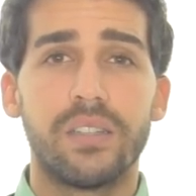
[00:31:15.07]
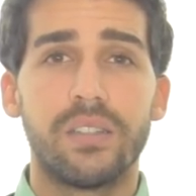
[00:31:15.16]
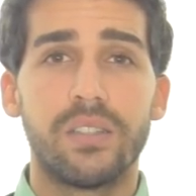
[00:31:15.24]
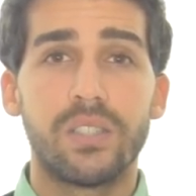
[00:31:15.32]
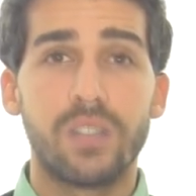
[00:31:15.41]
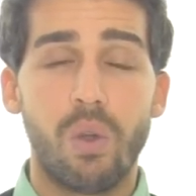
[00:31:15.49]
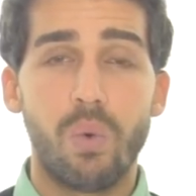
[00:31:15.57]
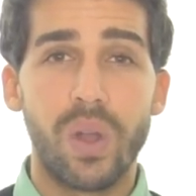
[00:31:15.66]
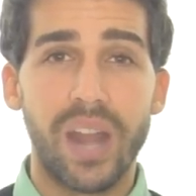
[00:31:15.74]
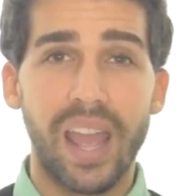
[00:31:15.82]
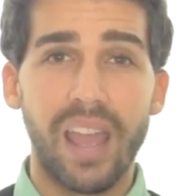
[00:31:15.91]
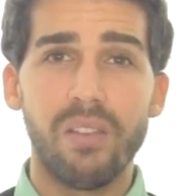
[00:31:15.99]
So
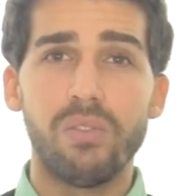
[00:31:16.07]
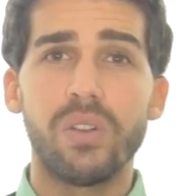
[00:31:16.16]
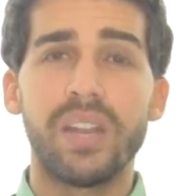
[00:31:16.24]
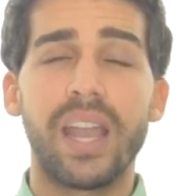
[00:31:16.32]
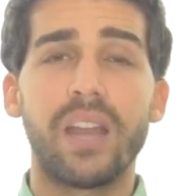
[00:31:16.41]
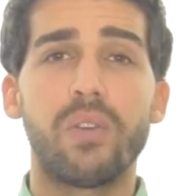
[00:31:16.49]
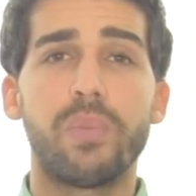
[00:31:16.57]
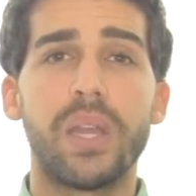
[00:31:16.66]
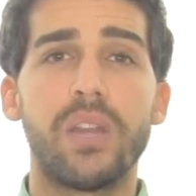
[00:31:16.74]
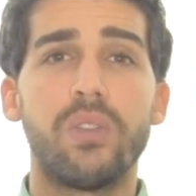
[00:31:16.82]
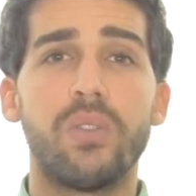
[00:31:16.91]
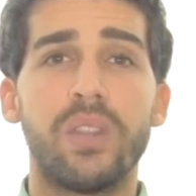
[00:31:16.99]
whatever negative
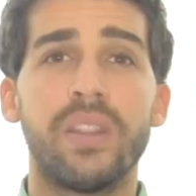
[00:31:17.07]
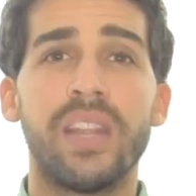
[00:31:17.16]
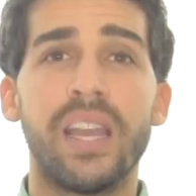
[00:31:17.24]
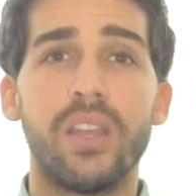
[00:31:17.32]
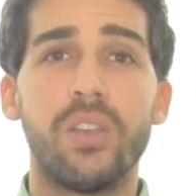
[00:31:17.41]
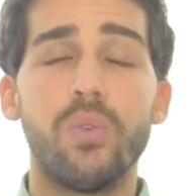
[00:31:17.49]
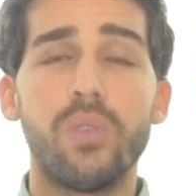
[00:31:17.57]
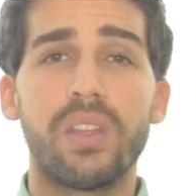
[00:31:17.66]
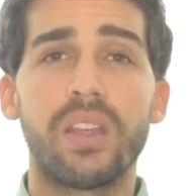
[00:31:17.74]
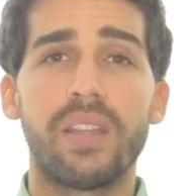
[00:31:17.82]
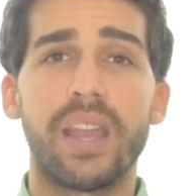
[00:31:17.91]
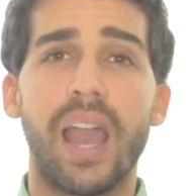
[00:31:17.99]
opinion that you
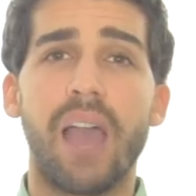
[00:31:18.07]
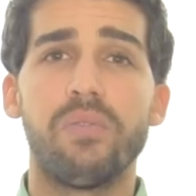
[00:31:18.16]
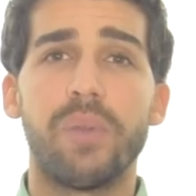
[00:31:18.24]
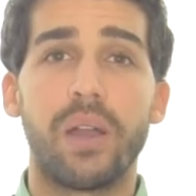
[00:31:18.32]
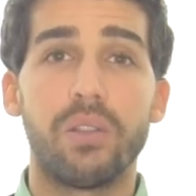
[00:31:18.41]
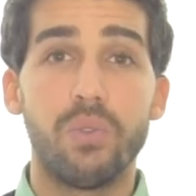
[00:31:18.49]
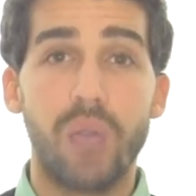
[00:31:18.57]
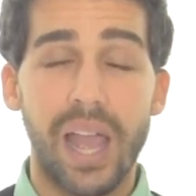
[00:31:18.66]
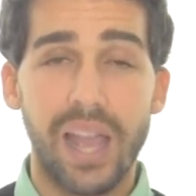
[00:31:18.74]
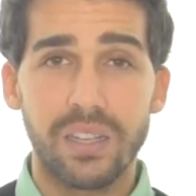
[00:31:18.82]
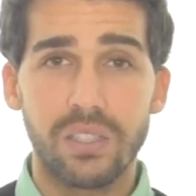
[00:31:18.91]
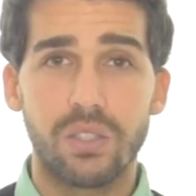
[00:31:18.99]
think they have about you,
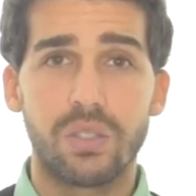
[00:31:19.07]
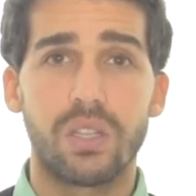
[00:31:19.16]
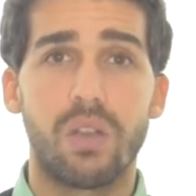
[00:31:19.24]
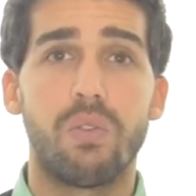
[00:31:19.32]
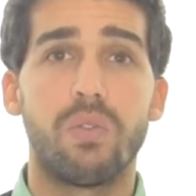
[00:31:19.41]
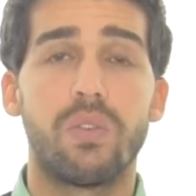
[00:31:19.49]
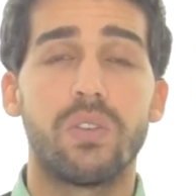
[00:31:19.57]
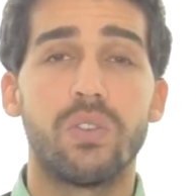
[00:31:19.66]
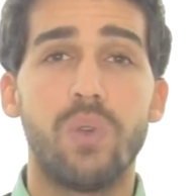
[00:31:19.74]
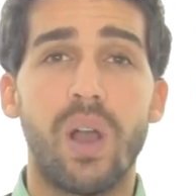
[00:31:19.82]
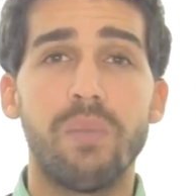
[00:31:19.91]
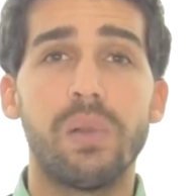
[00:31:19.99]
ask yourself,
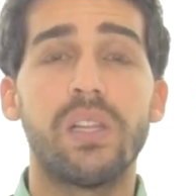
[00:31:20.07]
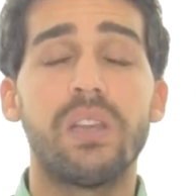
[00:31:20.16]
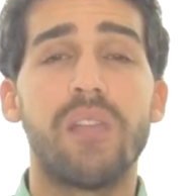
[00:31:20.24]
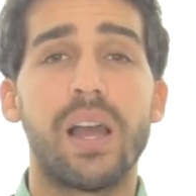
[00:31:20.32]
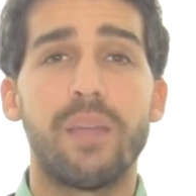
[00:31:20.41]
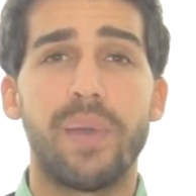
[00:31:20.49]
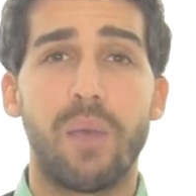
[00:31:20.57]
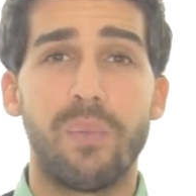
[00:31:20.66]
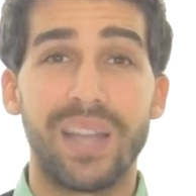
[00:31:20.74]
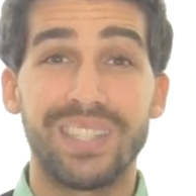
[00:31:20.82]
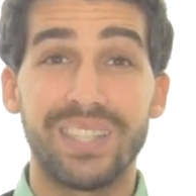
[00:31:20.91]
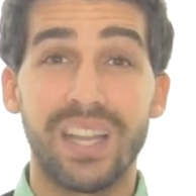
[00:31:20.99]
do I believe that about
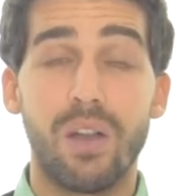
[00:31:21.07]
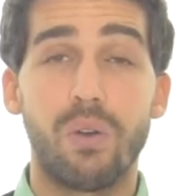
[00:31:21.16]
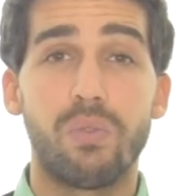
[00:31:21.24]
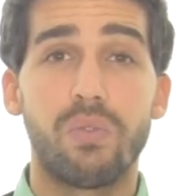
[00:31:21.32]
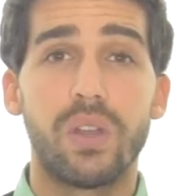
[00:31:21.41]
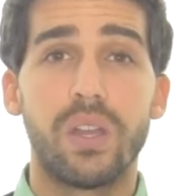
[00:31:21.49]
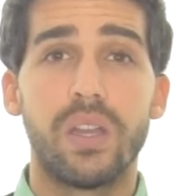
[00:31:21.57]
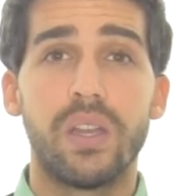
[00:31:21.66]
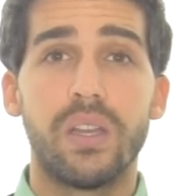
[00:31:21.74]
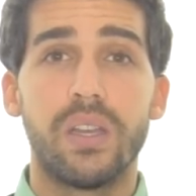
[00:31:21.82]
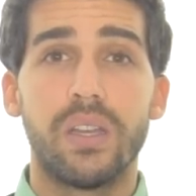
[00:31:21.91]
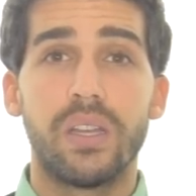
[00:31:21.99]
myself?
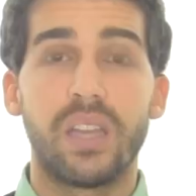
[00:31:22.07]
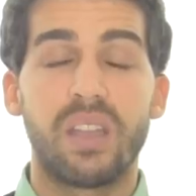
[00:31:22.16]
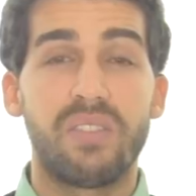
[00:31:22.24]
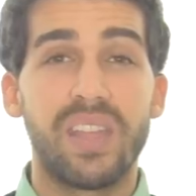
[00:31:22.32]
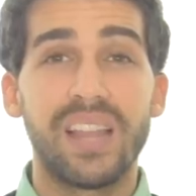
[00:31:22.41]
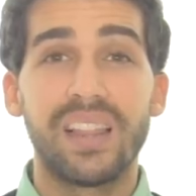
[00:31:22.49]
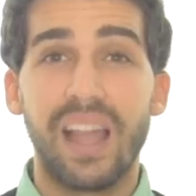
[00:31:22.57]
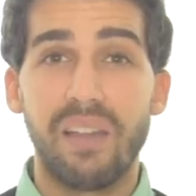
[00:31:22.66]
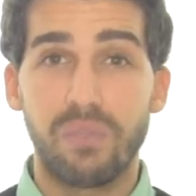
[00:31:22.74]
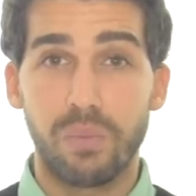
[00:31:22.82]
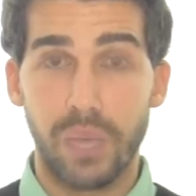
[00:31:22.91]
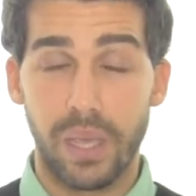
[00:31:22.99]
If they
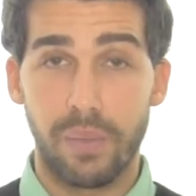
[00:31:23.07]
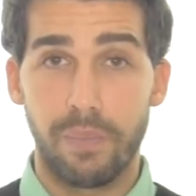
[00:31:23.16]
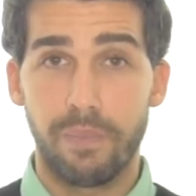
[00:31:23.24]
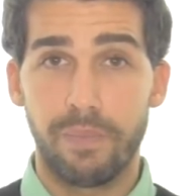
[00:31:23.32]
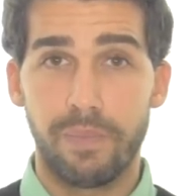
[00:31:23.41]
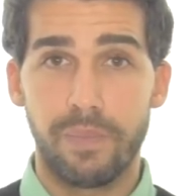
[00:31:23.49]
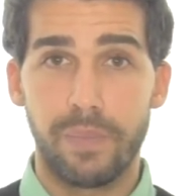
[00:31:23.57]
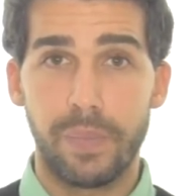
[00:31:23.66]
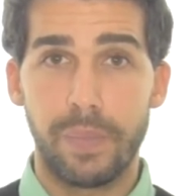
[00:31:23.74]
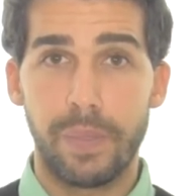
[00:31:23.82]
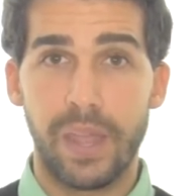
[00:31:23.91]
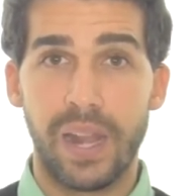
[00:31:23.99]
left me
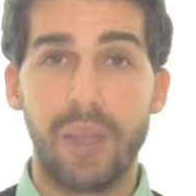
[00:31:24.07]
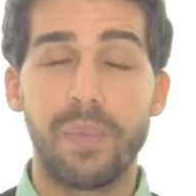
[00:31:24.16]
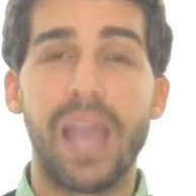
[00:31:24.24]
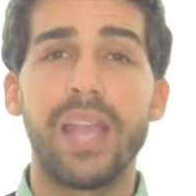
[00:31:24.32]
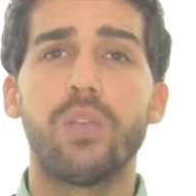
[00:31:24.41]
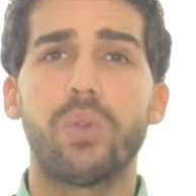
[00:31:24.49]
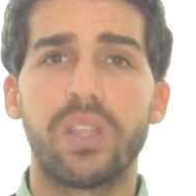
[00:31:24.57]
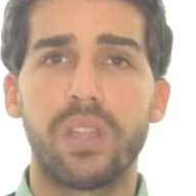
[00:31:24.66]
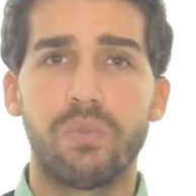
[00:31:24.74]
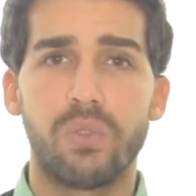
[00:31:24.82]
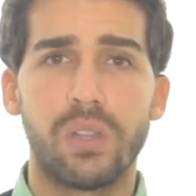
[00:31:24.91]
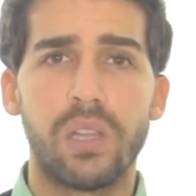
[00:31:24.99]
and I'm angry at
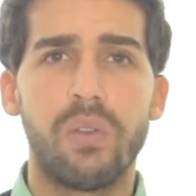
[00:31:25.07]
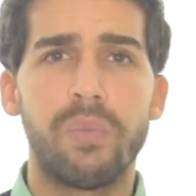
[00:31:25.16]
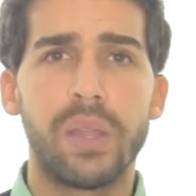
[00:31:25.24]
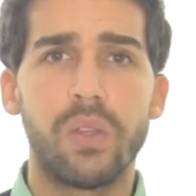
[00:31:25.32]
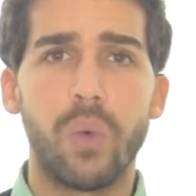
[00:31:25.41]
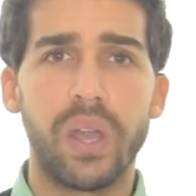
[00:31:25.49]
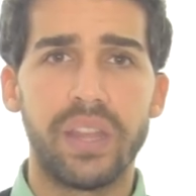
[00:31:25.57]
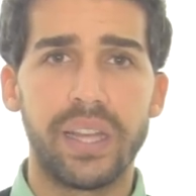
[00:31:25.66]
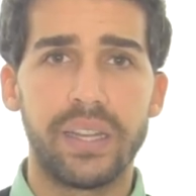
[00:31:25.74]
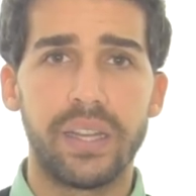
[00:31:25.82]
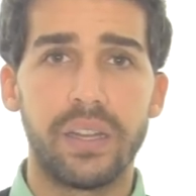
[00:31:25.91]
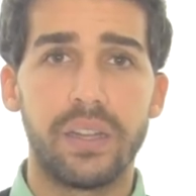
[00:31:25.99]
them for leaving me the way they
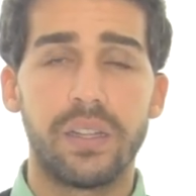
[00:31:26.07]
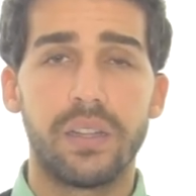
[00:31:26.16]
did,